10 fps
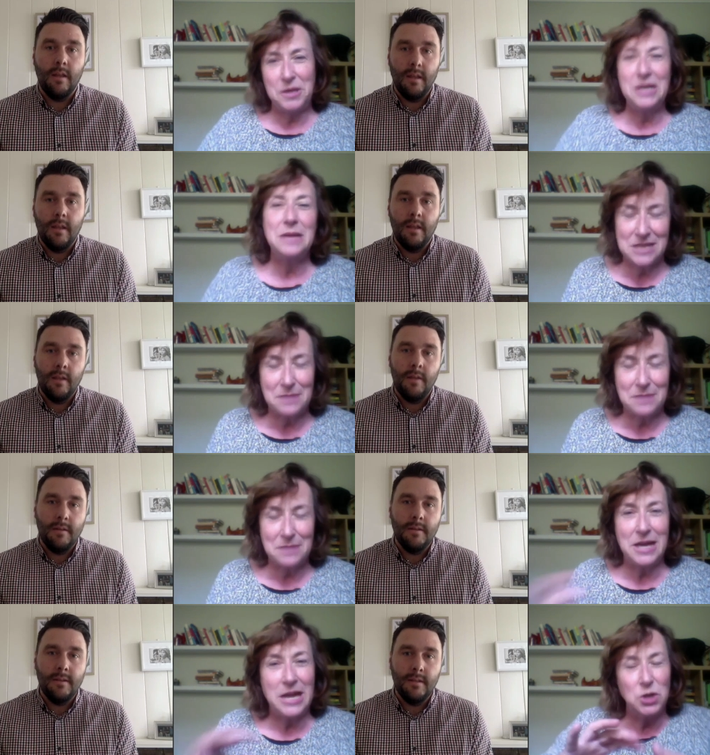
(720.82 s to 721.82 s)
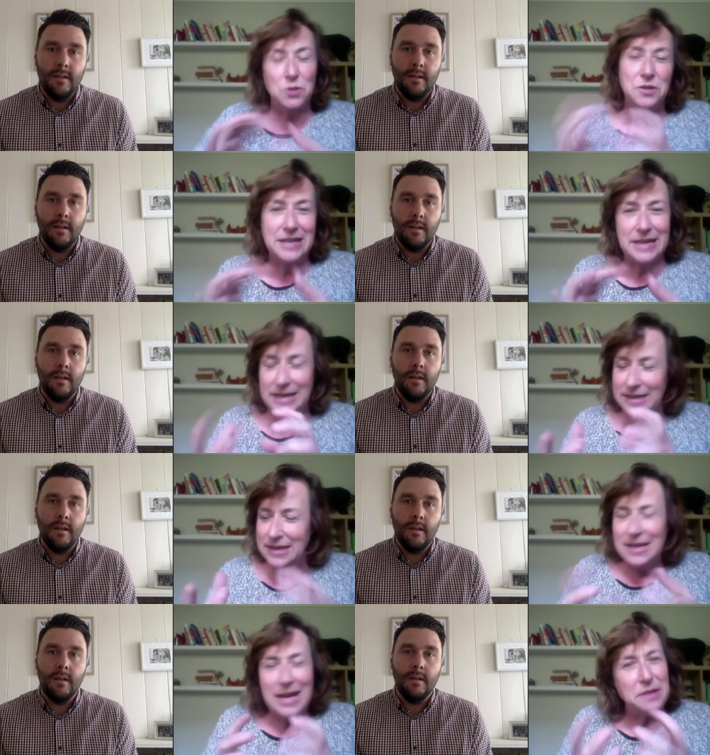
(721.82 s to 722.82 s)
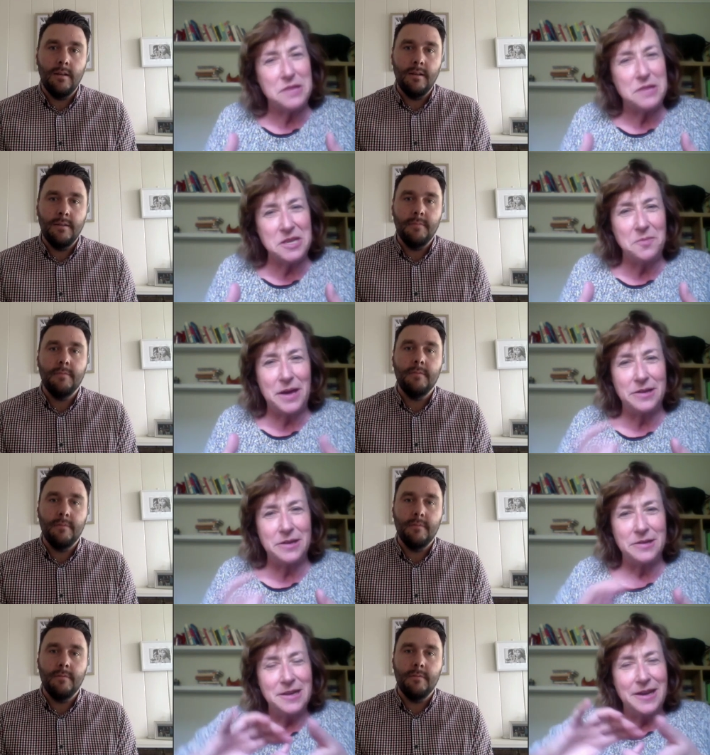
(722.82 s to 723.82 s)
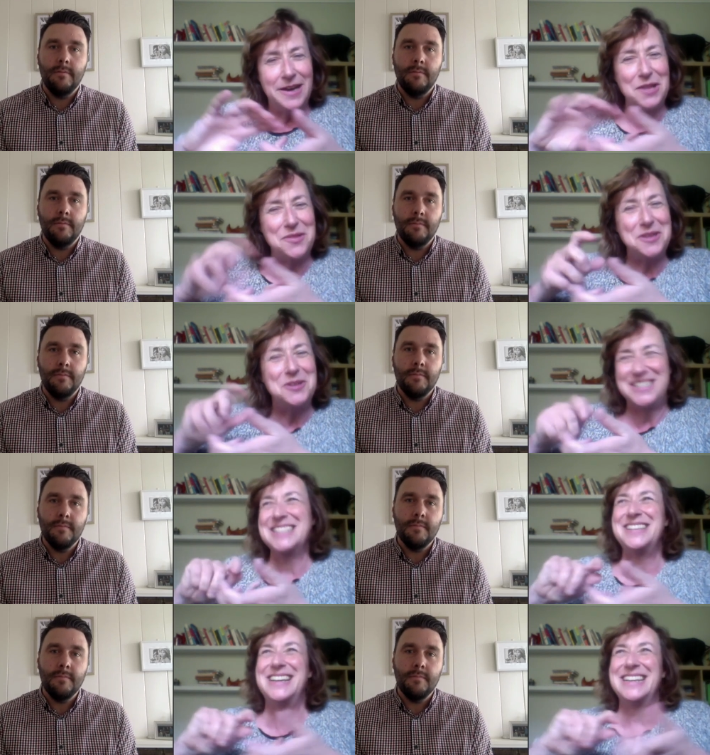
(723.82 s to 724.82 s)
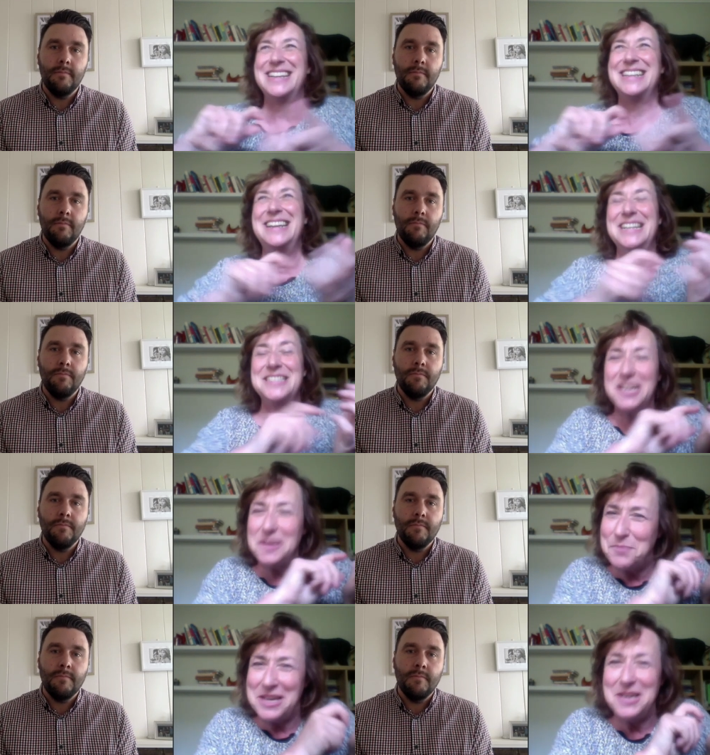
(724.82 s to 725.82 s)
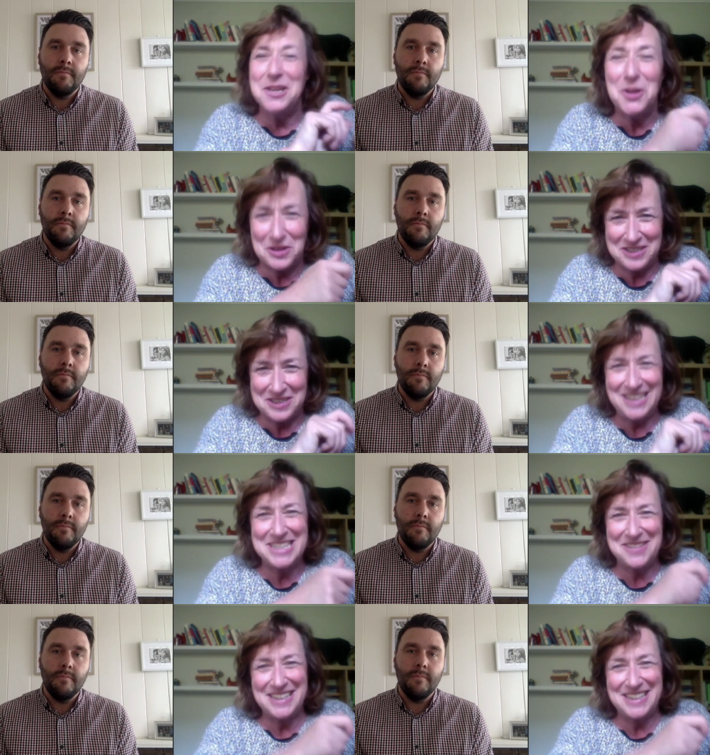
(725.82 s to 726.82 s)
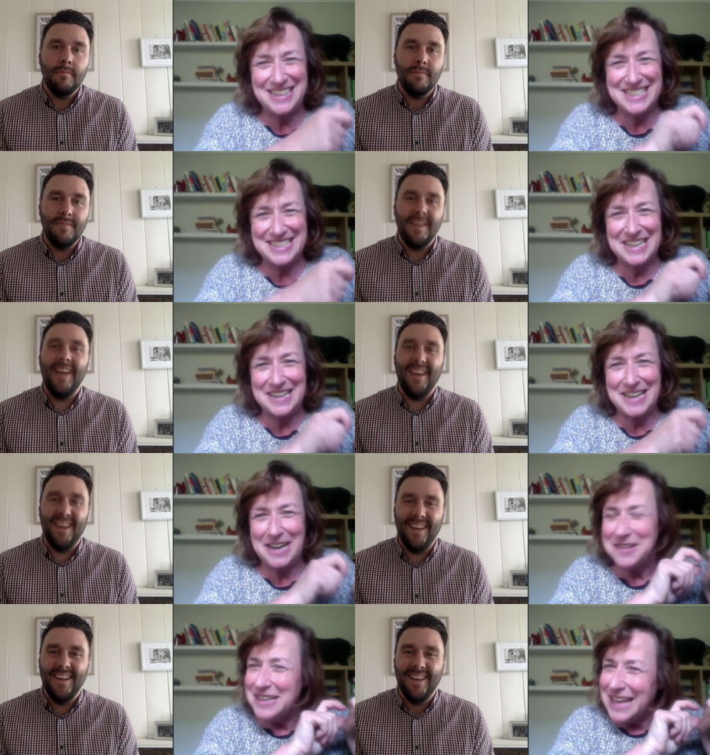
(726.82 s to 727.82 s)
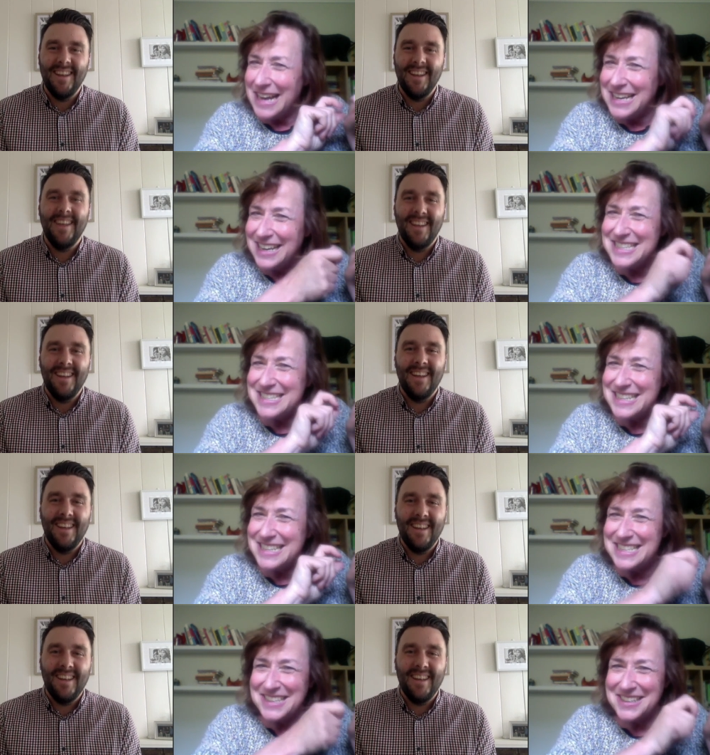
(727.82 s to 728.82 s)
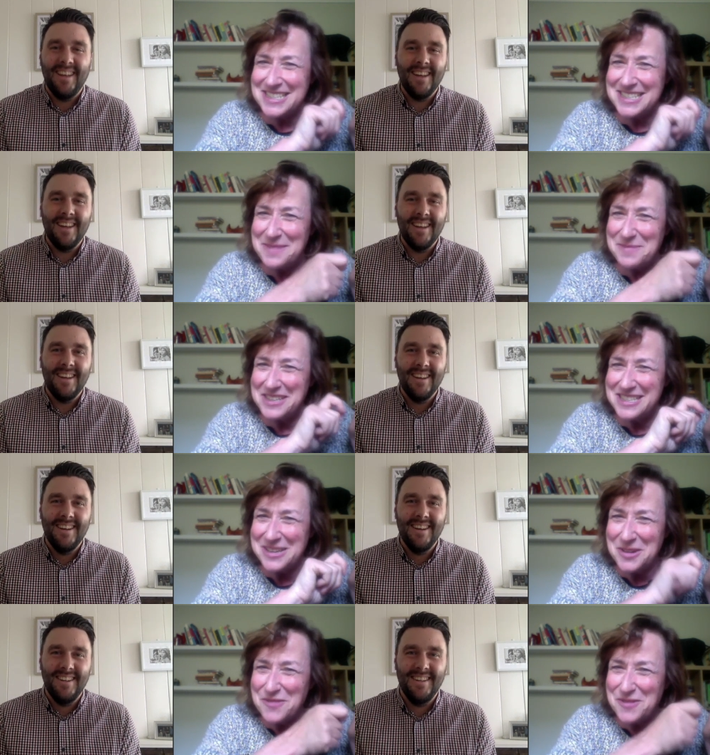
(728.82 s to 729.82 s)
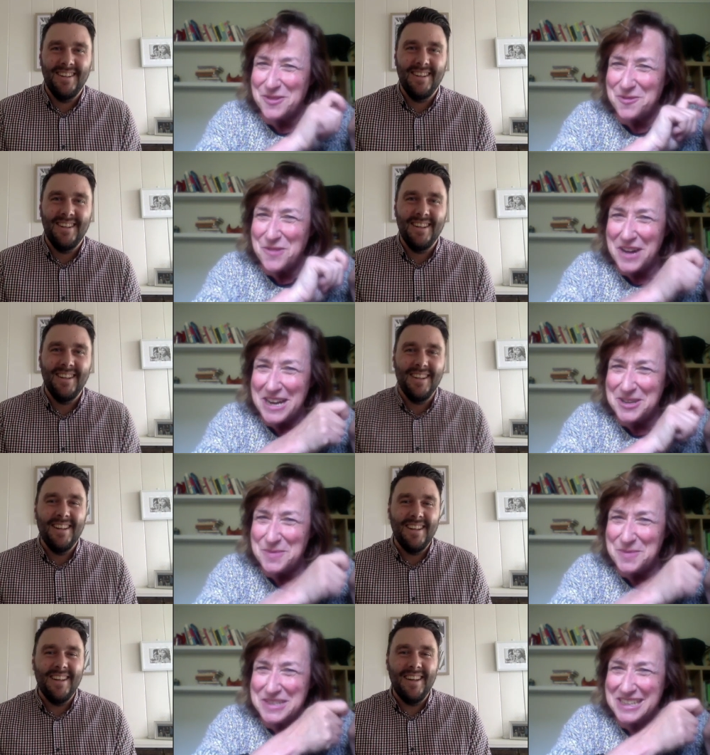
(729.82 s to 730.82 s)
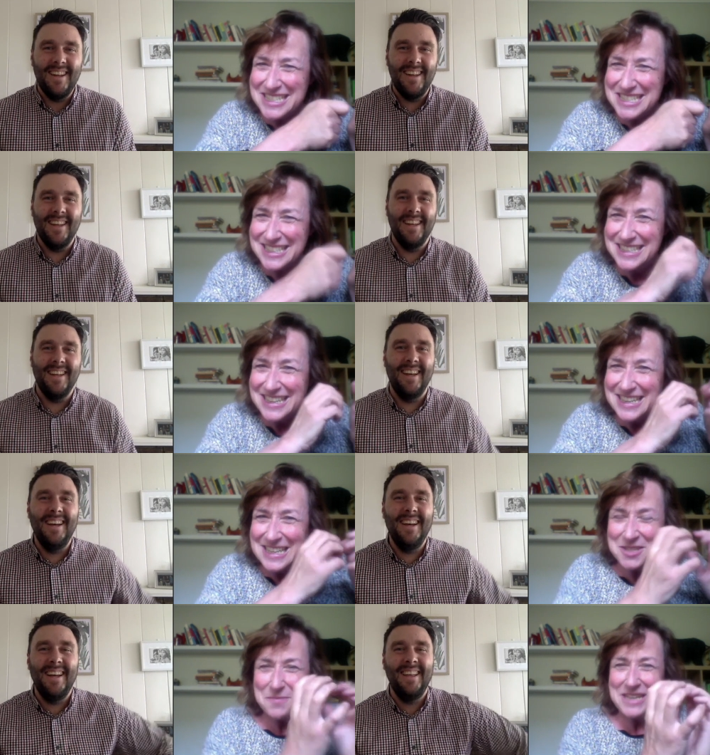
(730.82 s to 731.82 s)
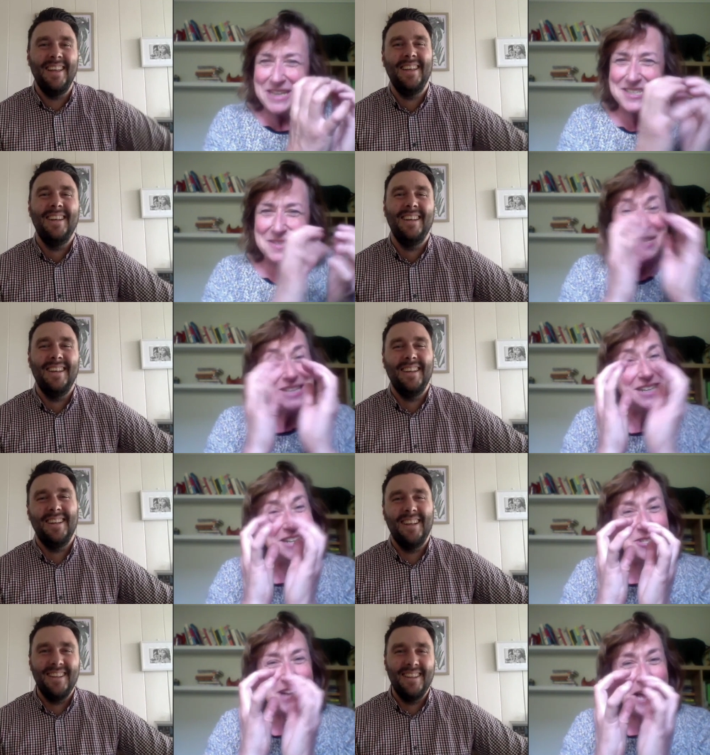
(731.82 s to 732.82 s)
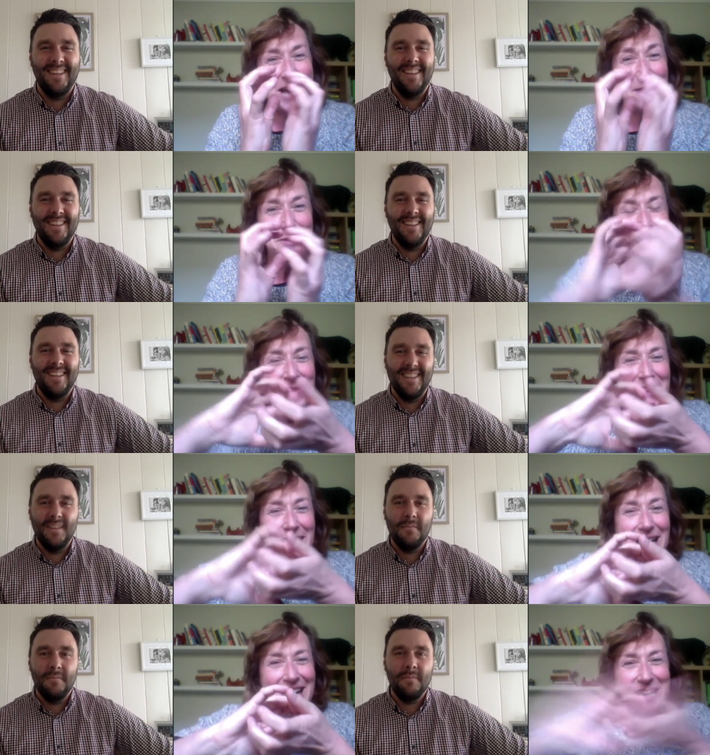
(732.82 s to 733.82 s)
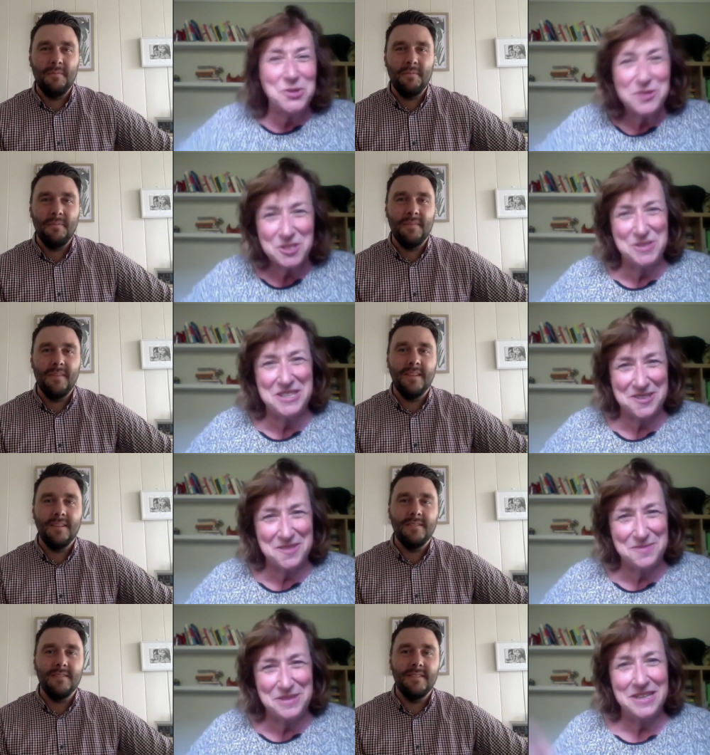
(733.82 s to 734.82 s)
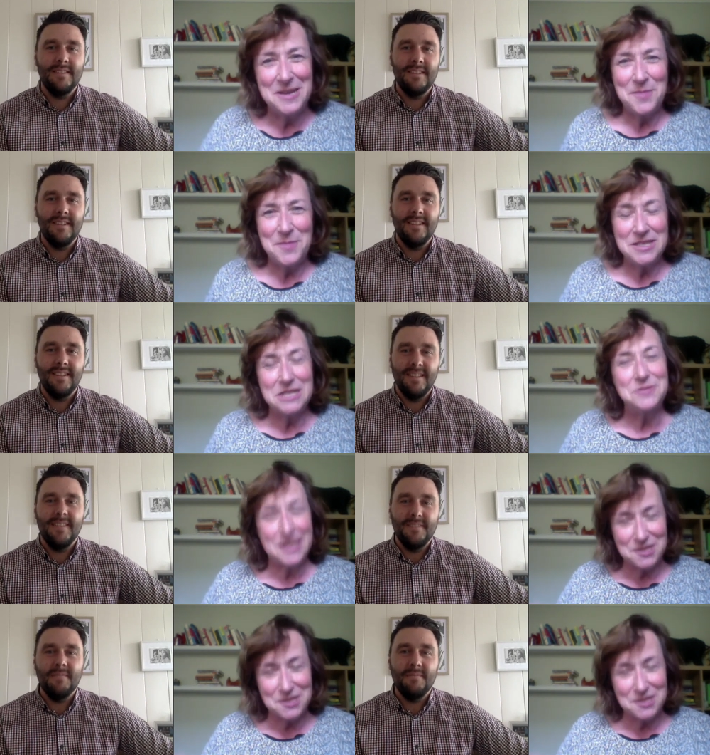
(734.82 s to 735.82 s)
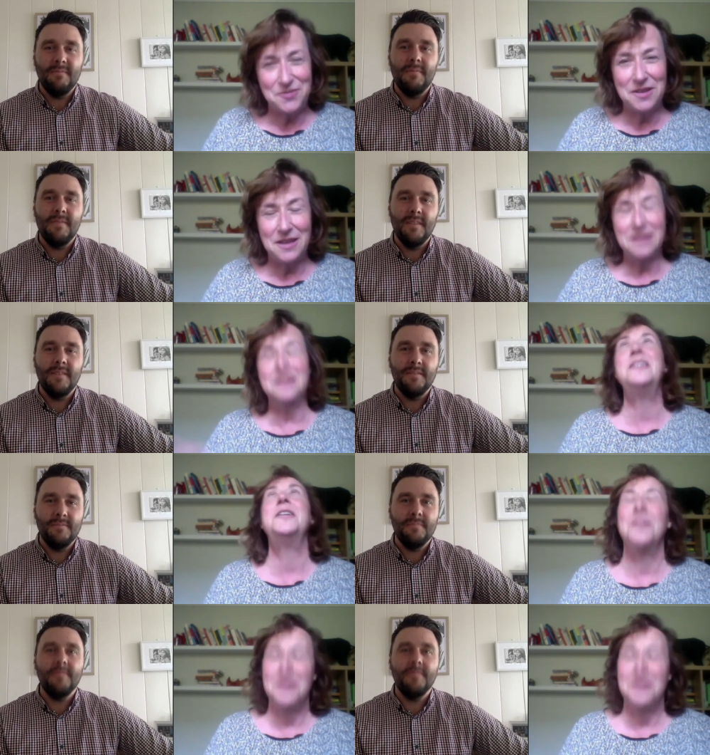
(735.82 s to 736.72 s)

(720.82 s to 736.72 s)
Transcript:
Speaker 1: up something and you look at it again and you think about it. And I think I think it's like it's like you're picking a lock. That's how I kind of see it now and you're listening to those tumblers and you're looking for the right combination to make something happen and a door swings open. So it does feel like, oh,